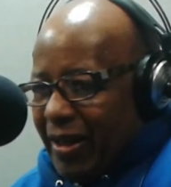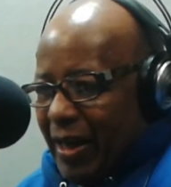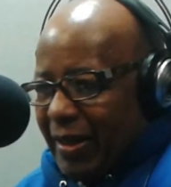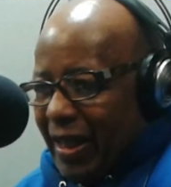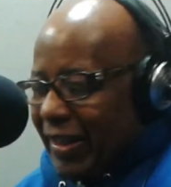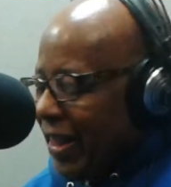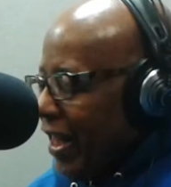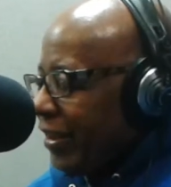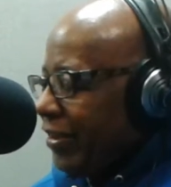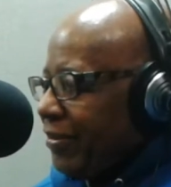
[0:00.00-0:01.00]
I
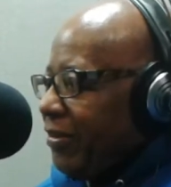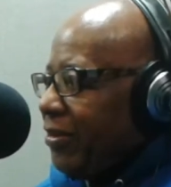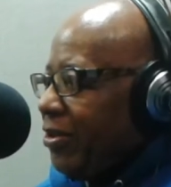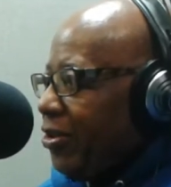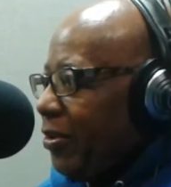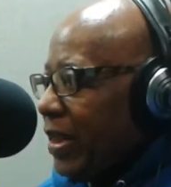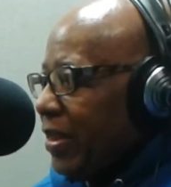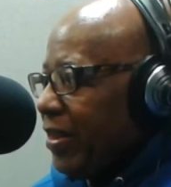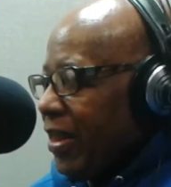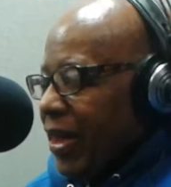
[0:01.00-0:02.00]
got it. You know what I
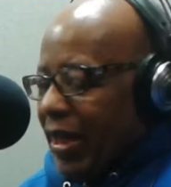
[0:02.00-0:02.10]
mean?